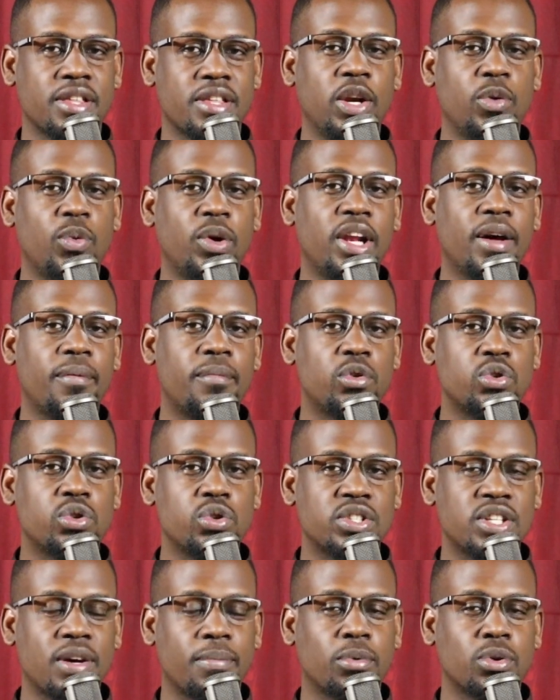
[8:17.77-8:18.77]
and William
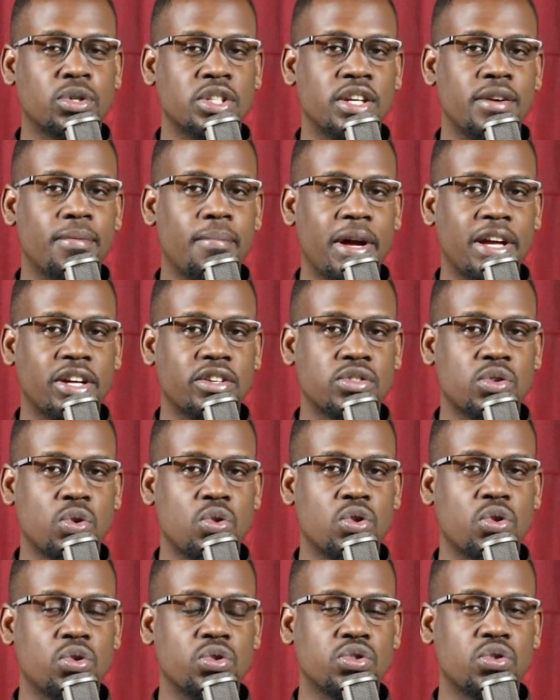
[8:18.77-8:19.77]
Ruto supported Mike Sonko.